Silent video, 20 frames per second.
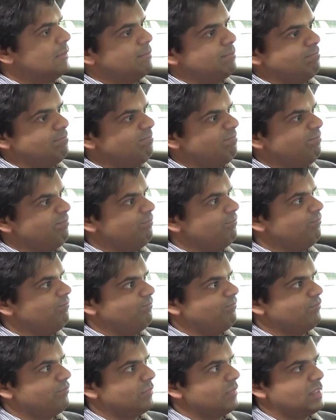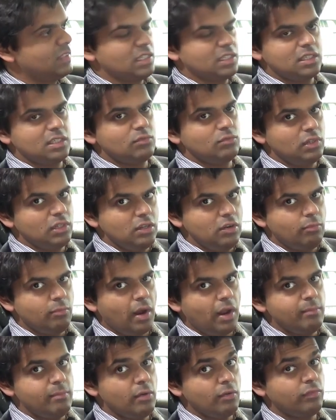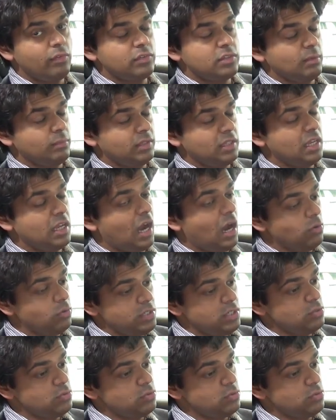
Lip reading: doesn't really remind me of something Audi